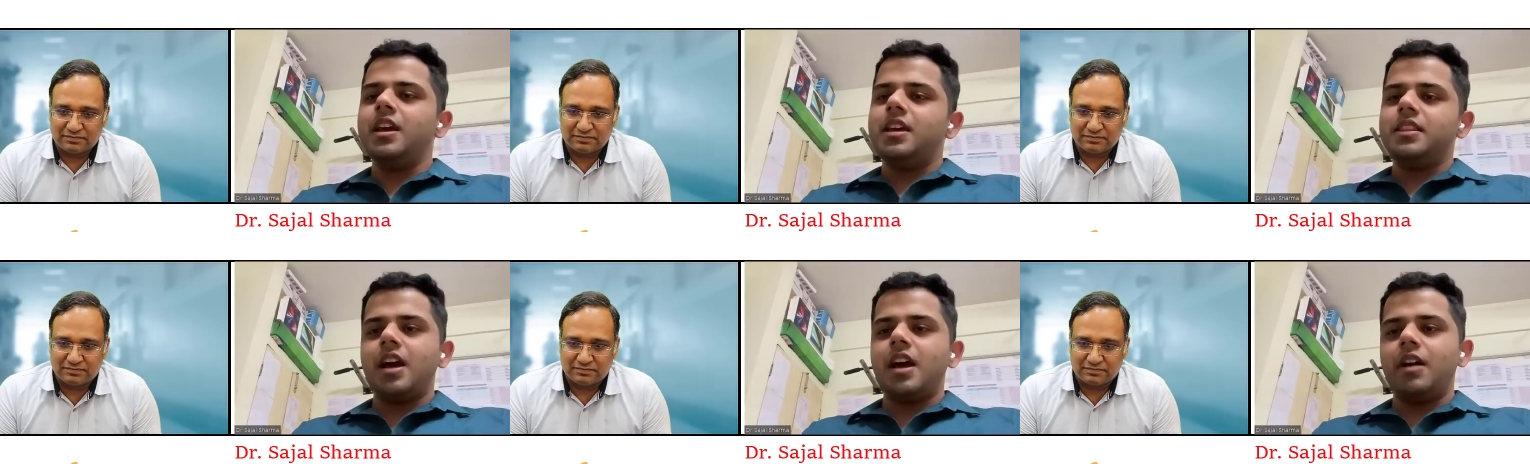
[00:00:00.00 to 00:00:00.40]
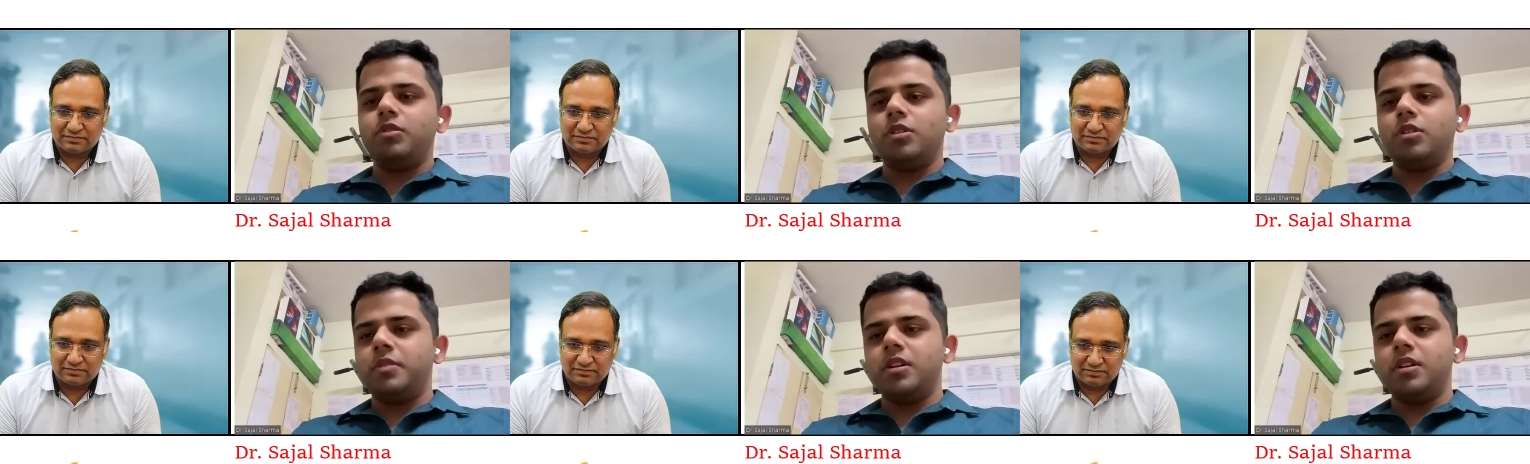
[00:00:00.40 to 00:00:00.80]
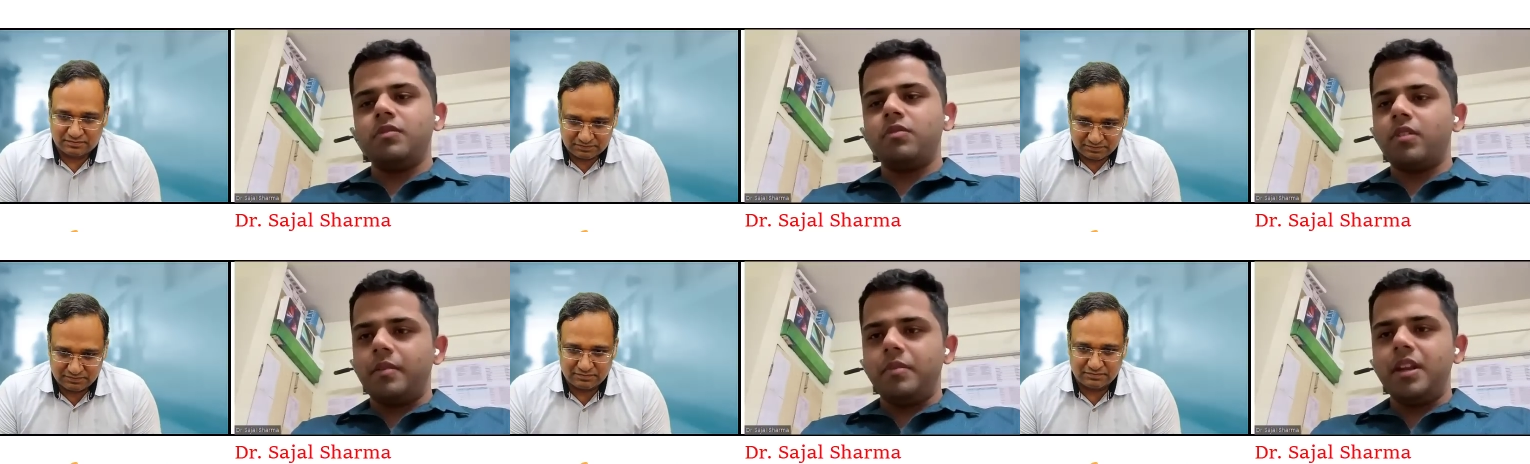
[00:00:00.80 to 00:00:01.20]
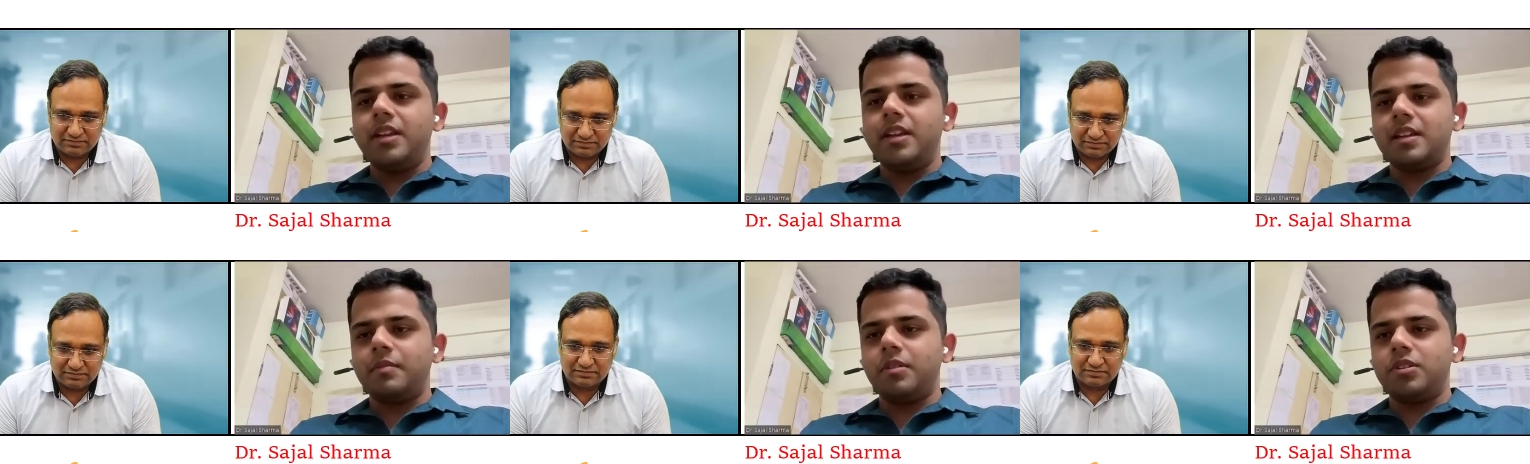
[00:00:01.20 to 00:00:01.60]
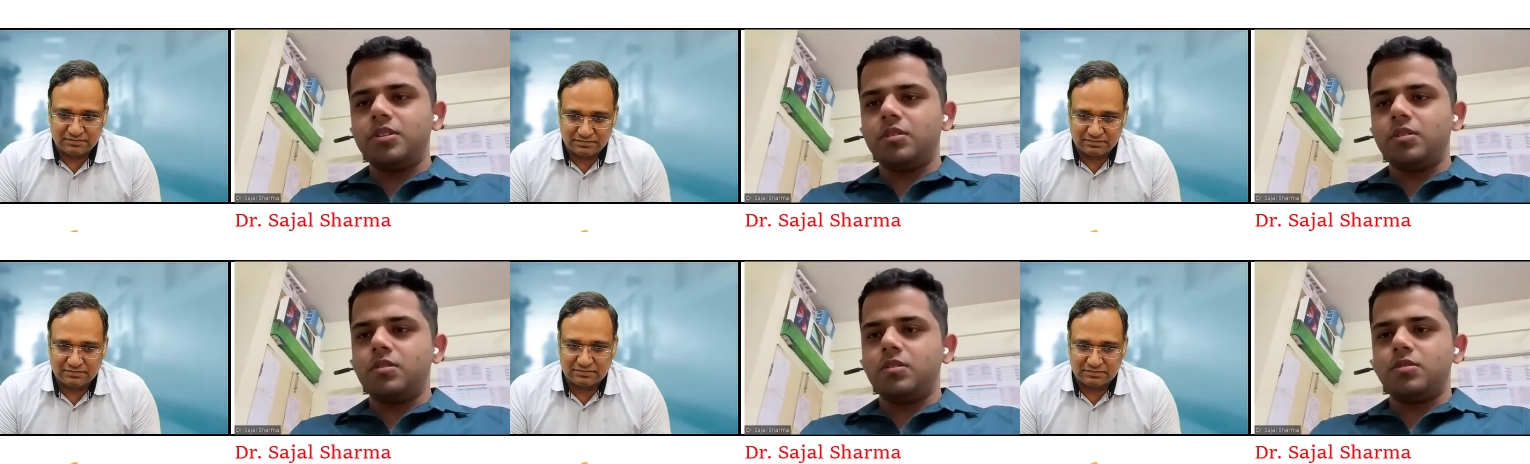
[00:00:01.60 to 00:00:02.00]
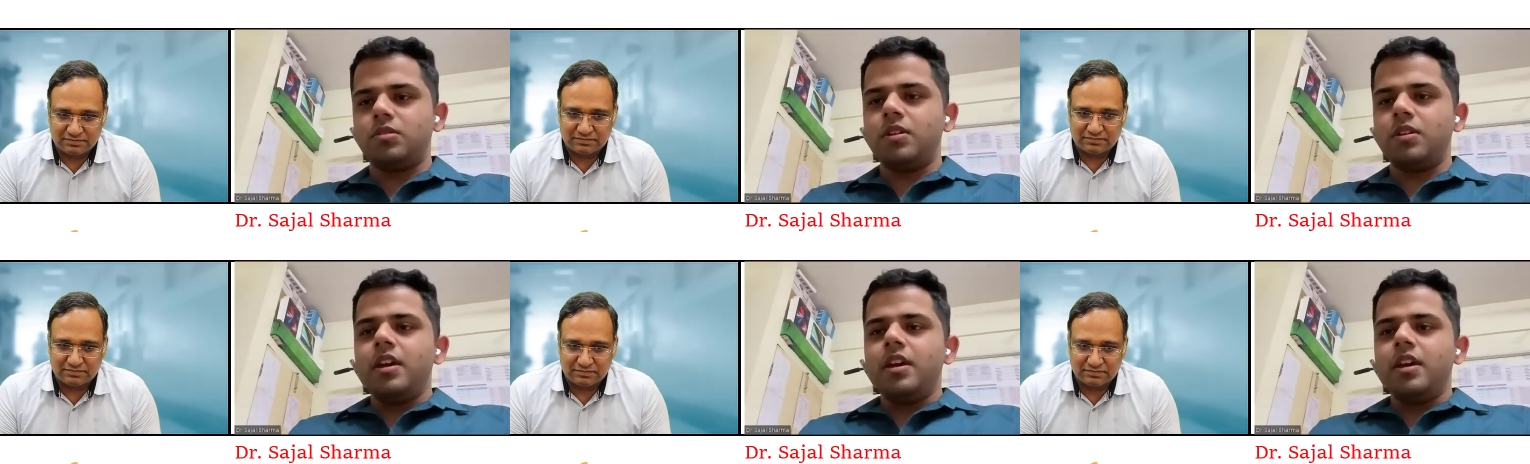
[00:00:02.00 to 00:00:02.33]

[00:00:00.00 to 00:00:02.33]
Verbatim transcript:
Speaker 1: they have to appear for MD examination also.